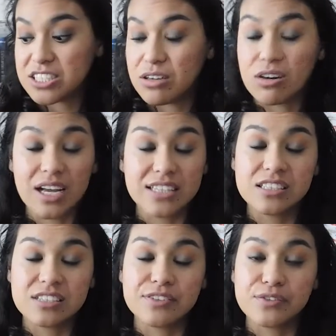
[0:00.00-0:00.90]
all kinds
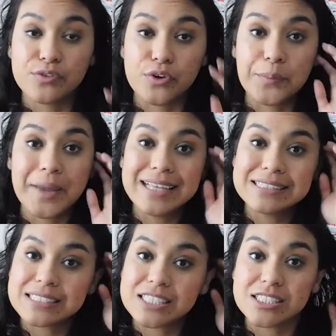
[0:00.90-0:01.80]
of different formats,
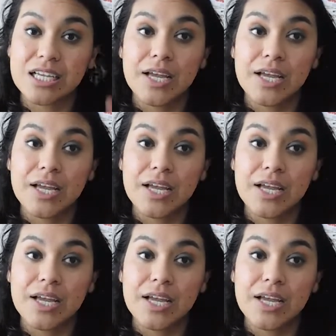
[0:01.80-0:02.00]
it just